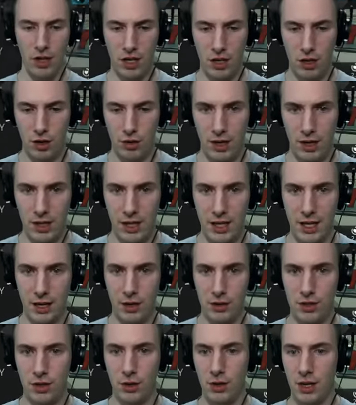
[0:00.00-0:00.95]
gonna go right lane
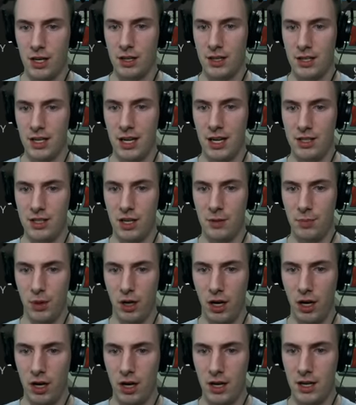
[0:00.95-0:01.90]
here. So next up
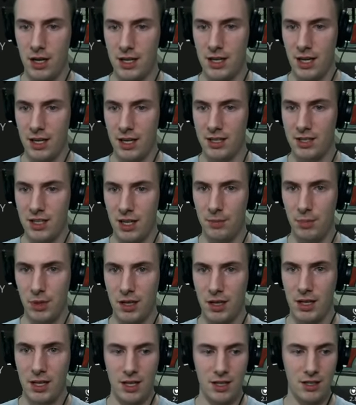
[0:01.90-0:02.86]

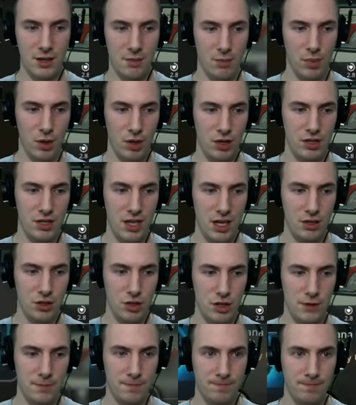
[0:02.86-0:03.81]
is a burst
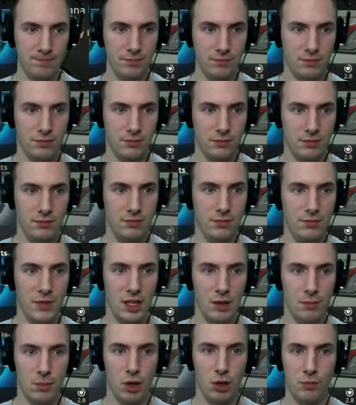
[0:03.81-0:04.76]
engine.
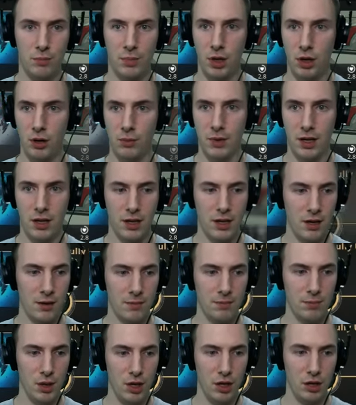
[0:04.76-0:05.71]
Boom, boom,
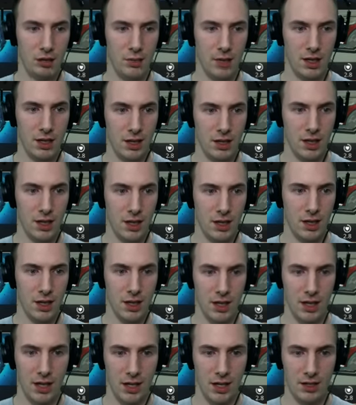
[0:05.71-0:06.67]
boom,
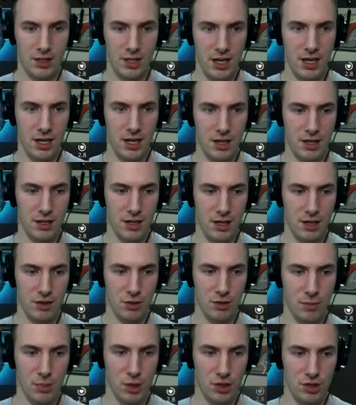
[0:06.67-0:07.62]
and
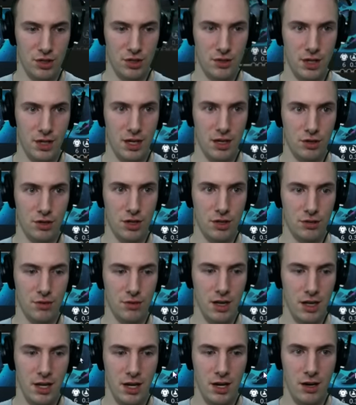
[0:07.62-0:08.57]
another burst engine
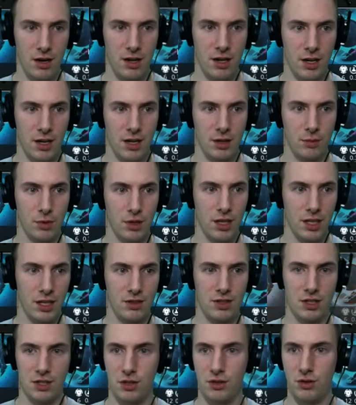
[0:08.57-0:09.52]
right here. We're gonna
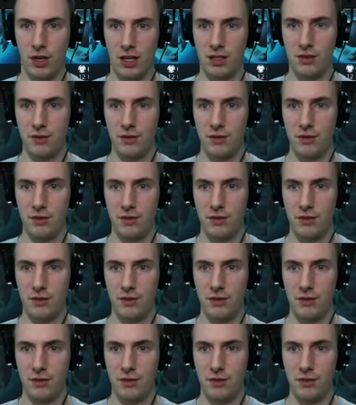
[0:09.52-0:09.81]
hit the strikes